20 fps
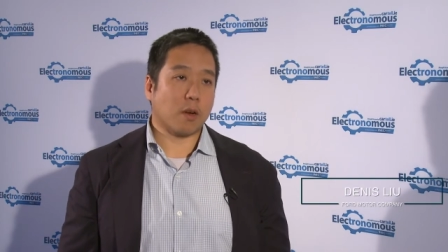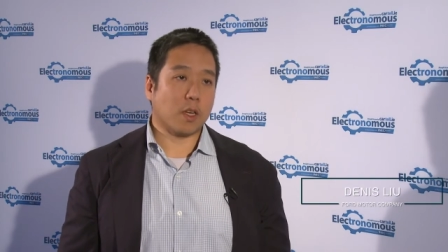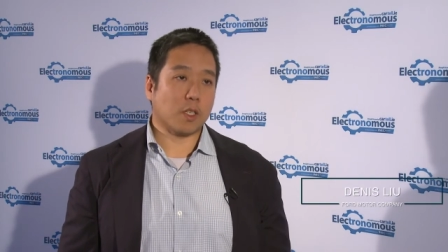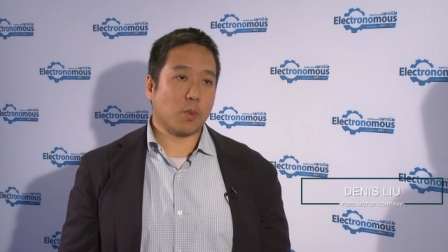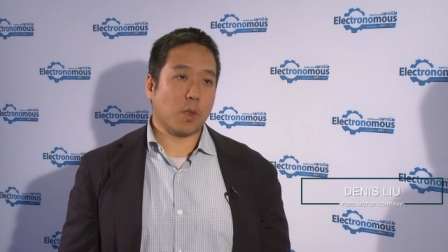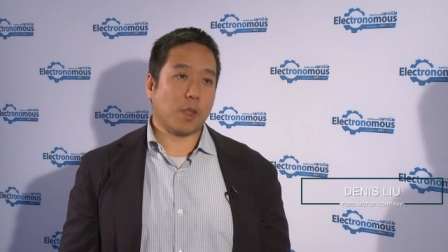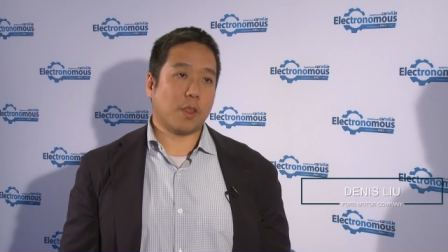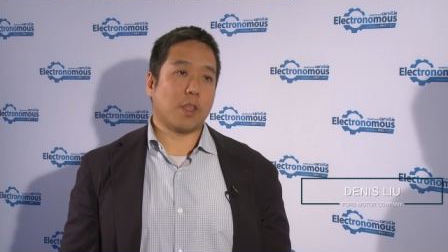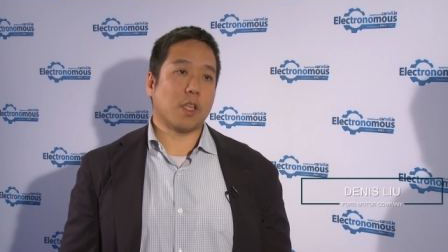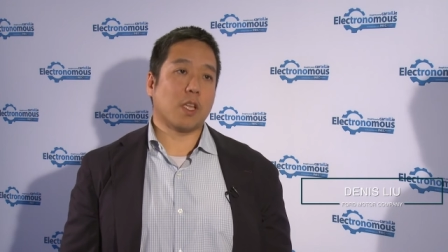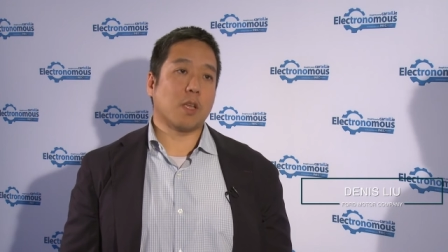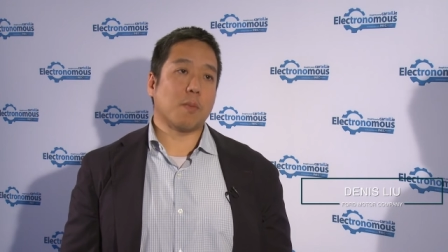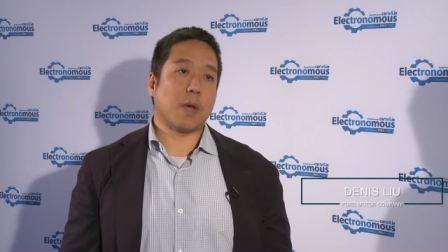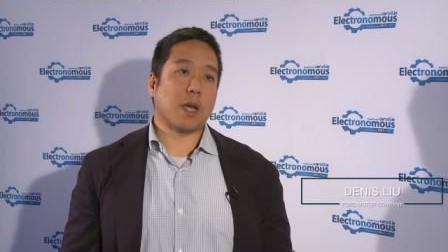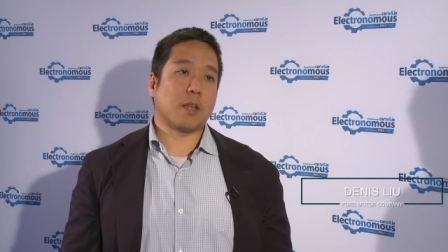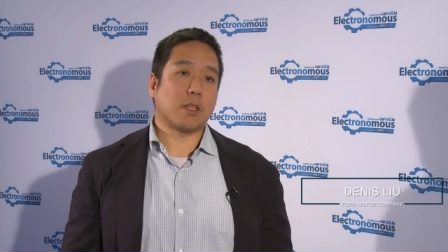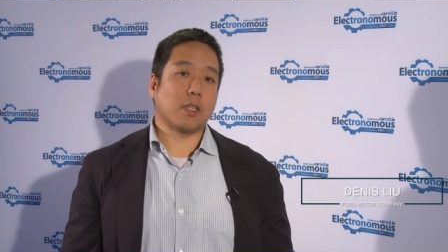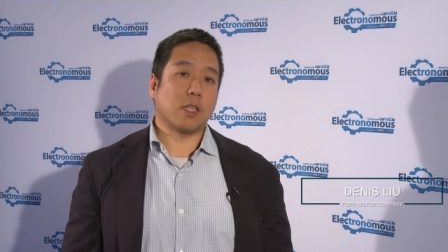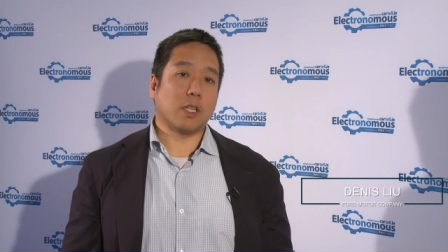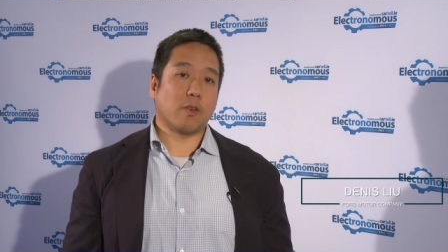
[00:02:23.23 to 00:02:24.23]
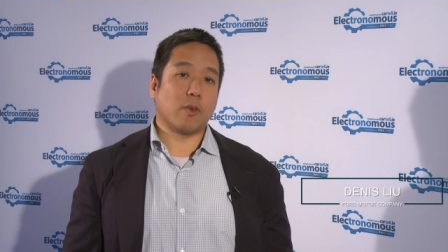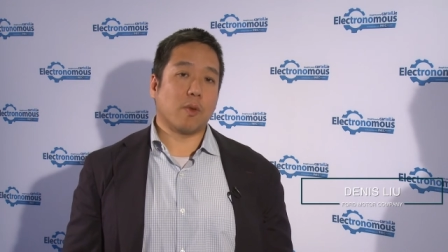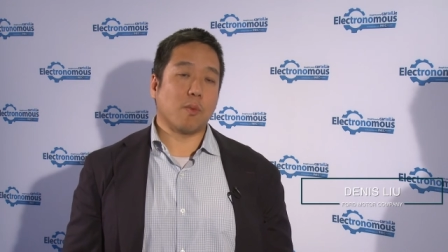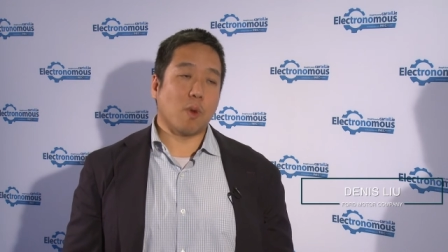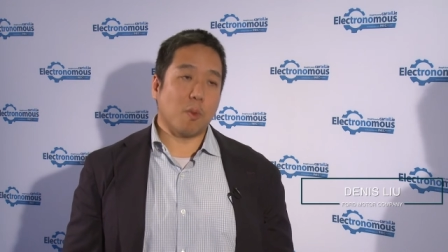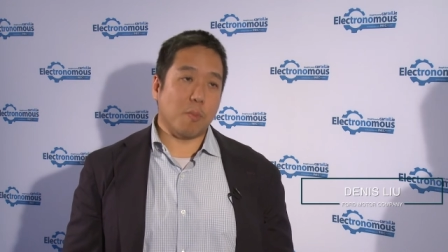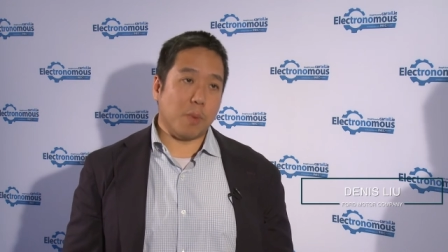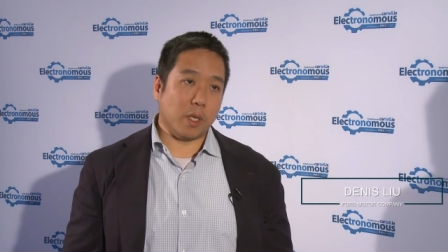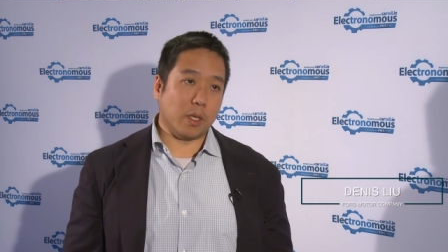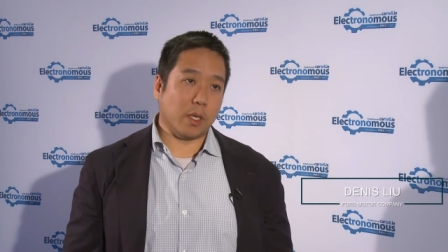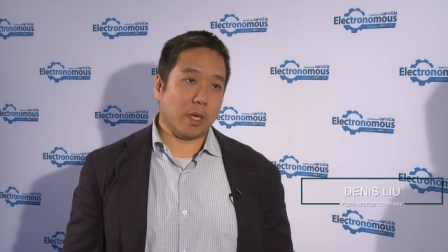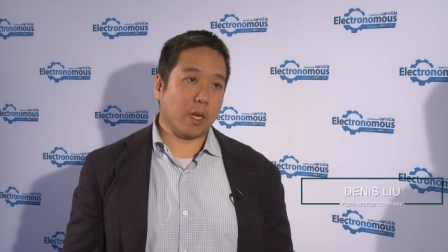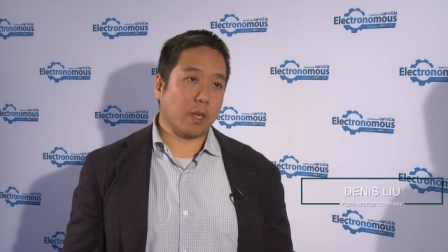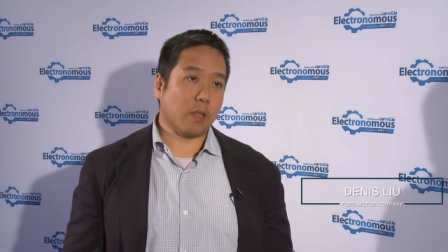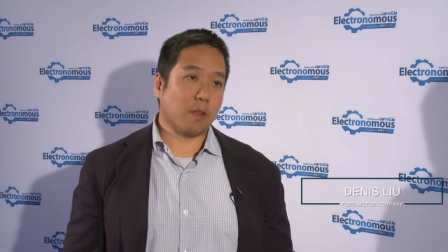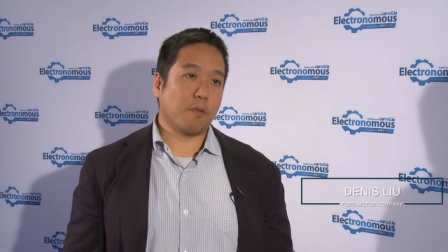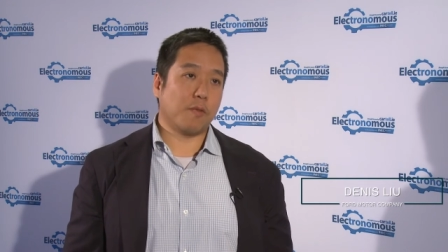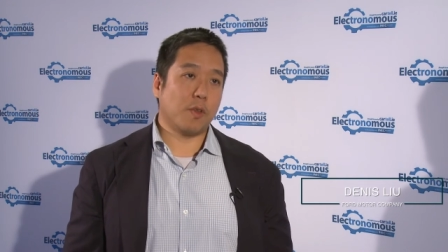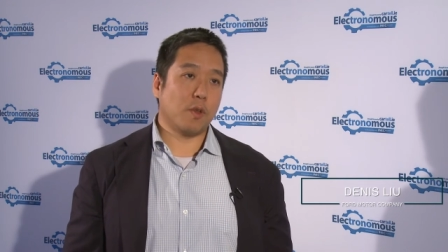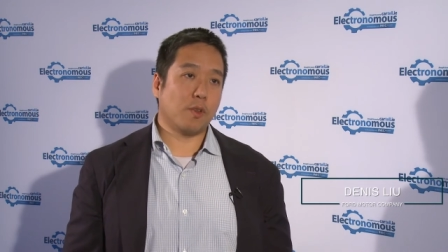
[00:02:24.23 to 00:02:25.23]
As we think about delivering mobility
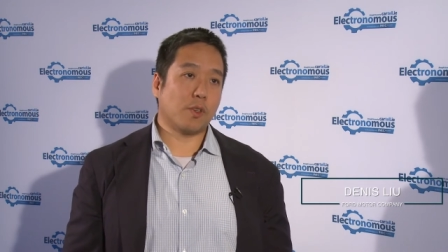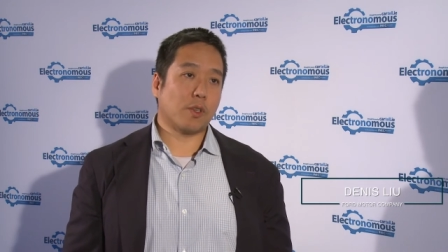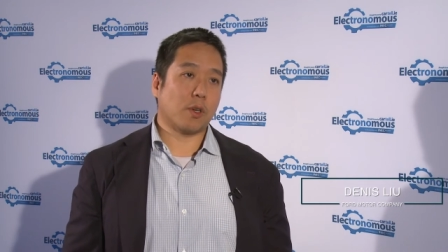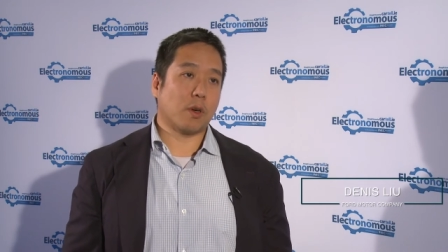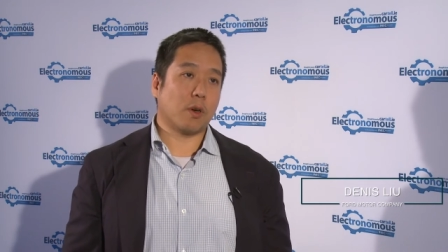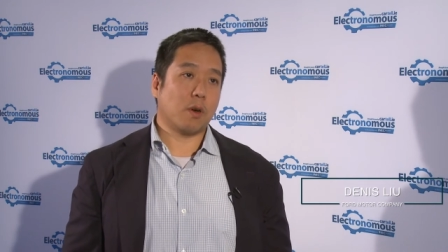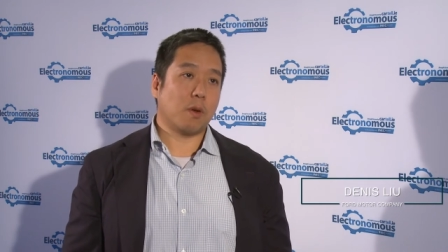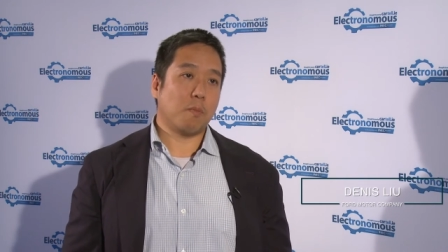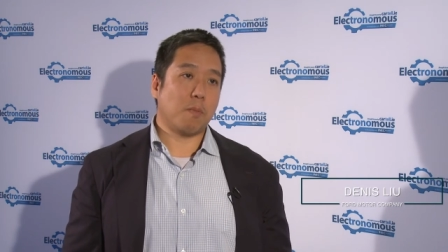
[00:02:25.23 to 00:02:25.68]
into the future,